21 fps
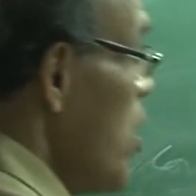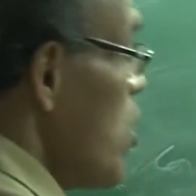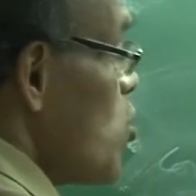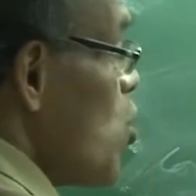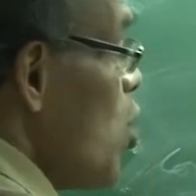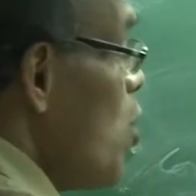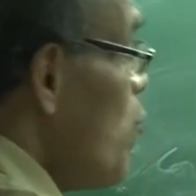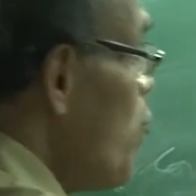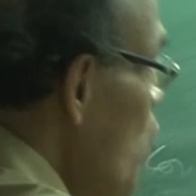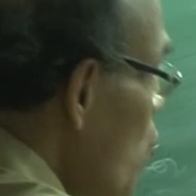
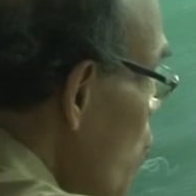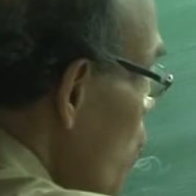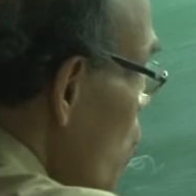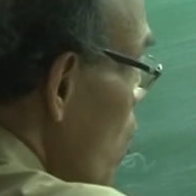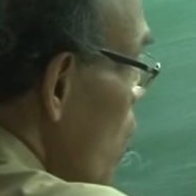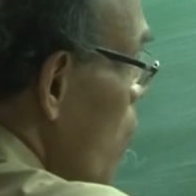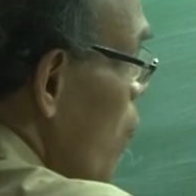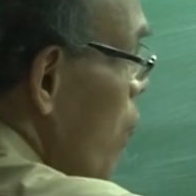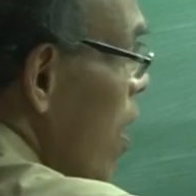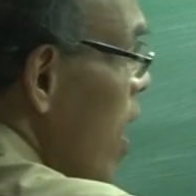So, if you
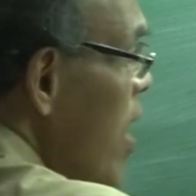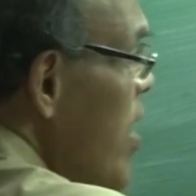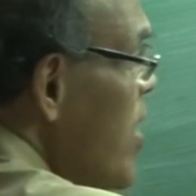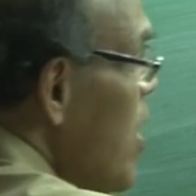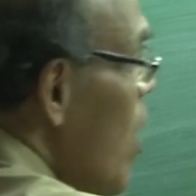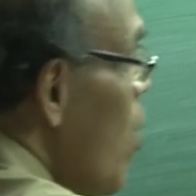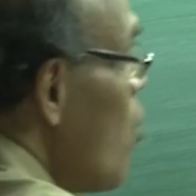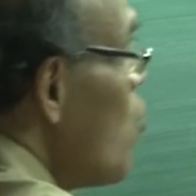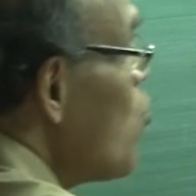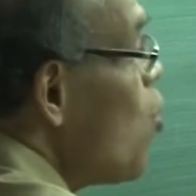find
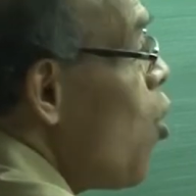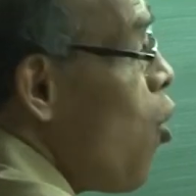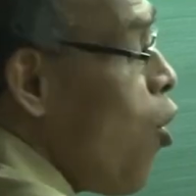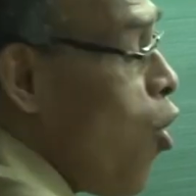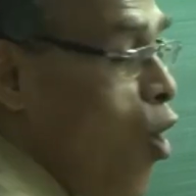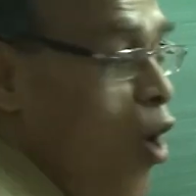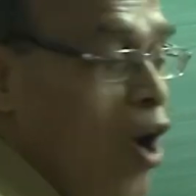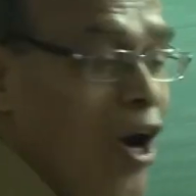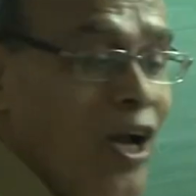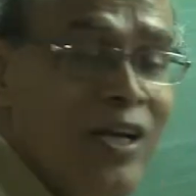out
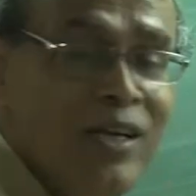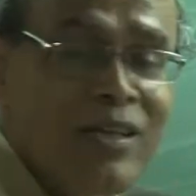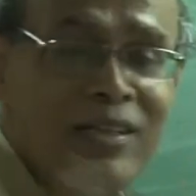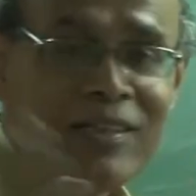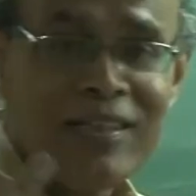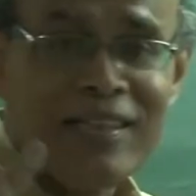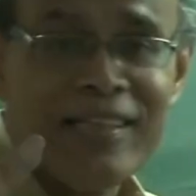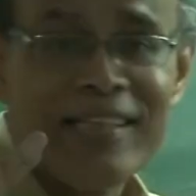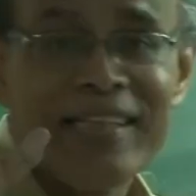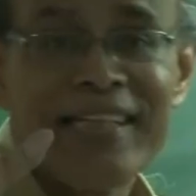all
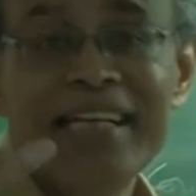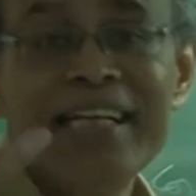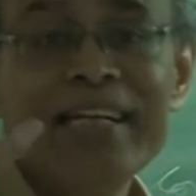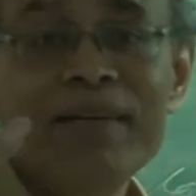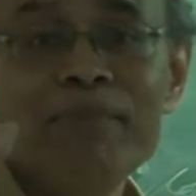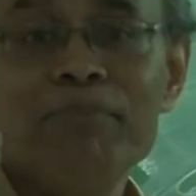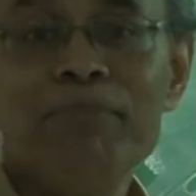3